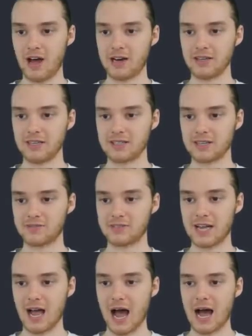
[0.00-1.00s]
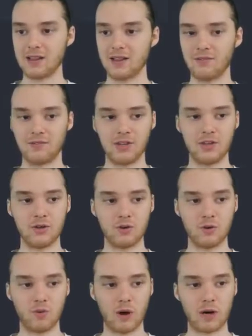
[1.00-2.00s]
finally, instead of saying I love
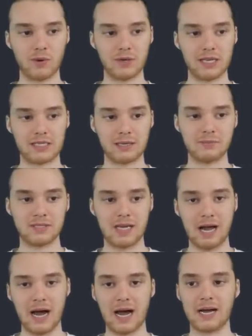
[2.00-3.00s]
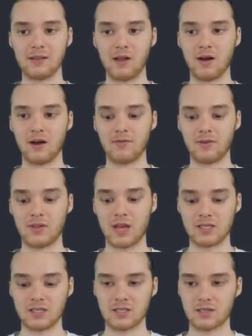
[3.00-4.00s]
you, why don't we let them say I love and
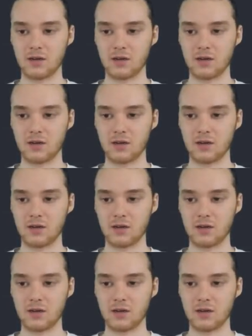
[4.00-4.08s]
then